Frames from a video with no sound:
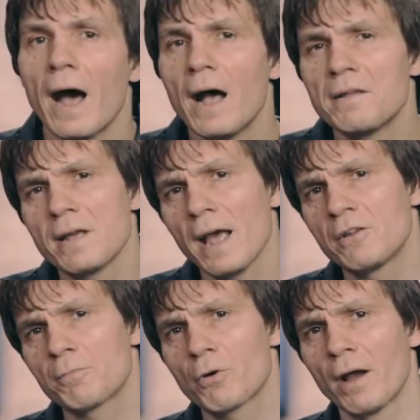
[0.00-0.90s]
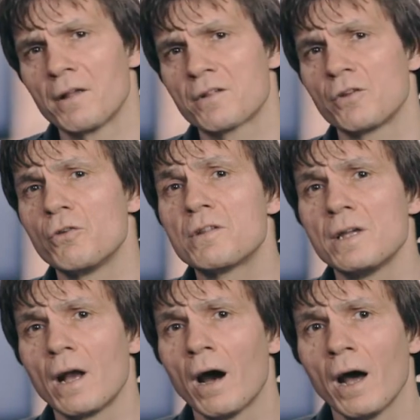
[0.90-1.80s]
As the enterprise
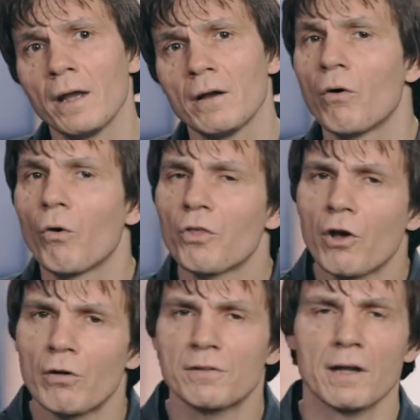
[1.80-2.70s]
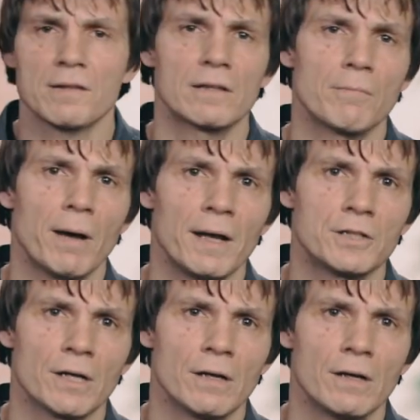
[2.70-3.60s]
UC guy or the contact center
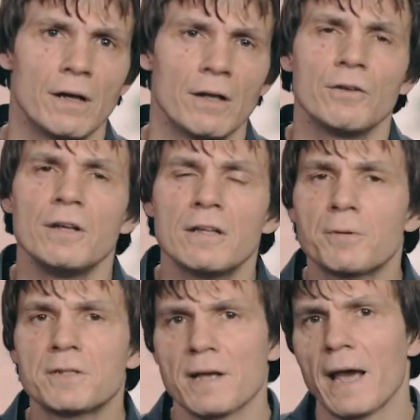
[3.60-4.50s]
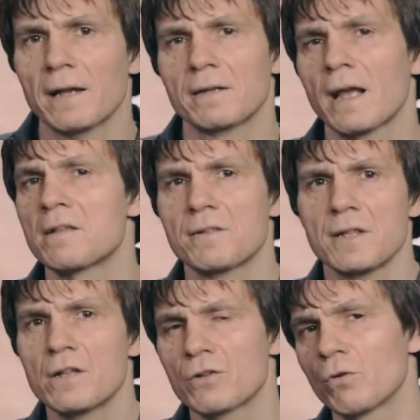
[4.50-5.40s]
manager, you need to protect against
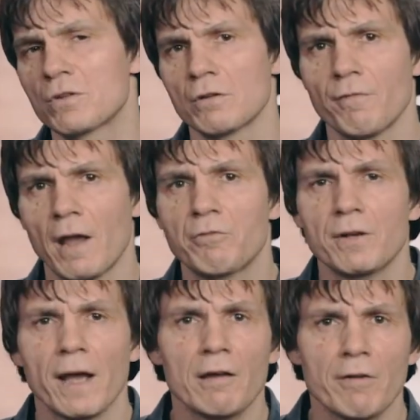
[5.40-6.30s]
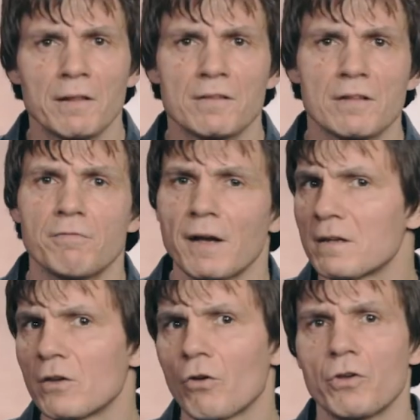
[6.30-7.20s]
these sorts of everyday events
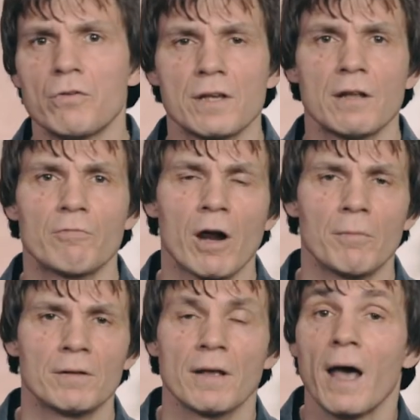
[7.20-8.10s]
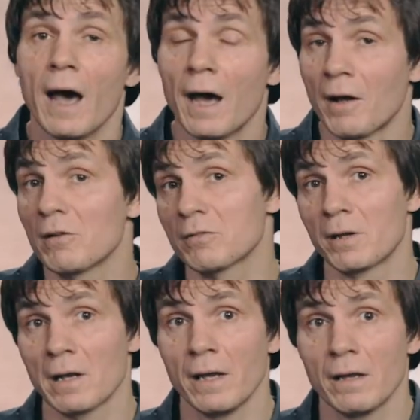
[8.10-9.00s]
affecting your UC environment and
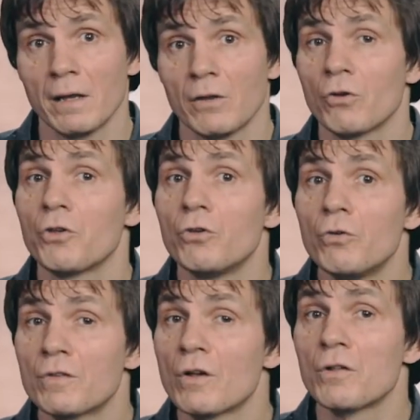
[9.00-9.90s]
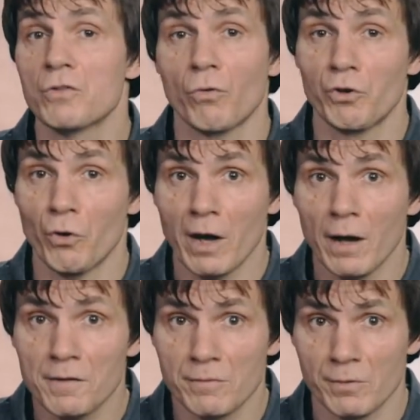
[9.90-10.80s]
ultimately your users or your
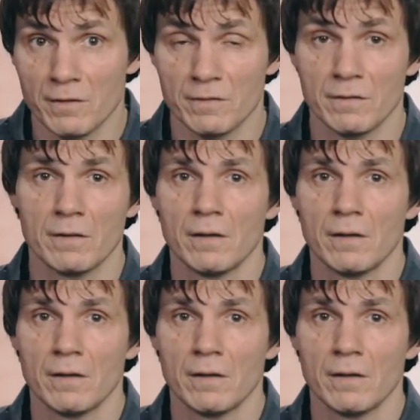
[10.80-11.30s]
customers.